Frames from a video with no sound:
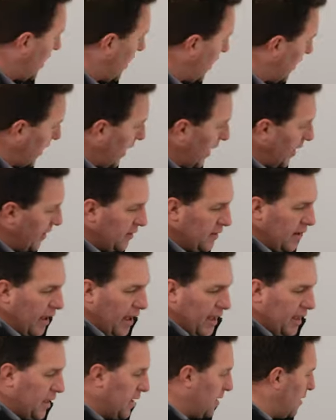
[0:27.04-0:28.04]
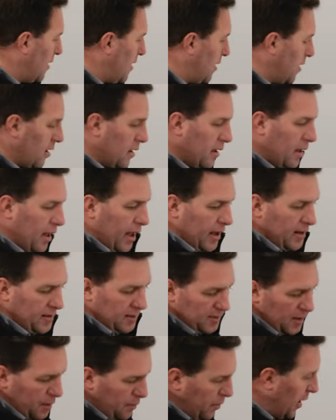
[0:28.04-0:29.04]
It has a a
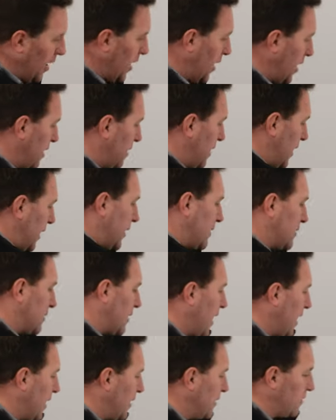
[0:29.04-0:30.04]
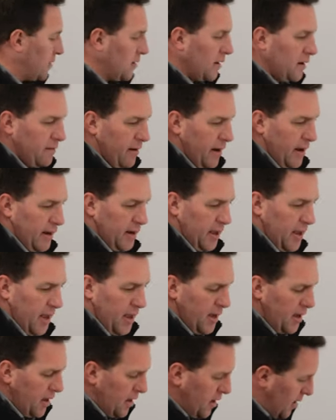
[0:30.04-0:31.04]
zip here that starts around
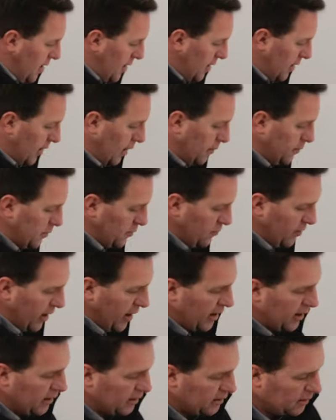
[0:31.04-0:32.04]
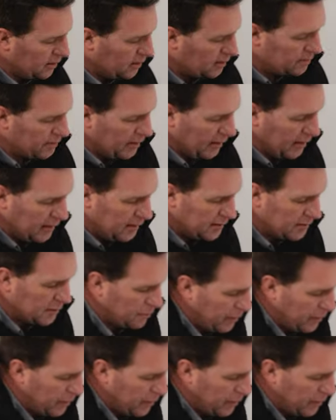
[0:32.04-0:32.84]
here, comes around the end of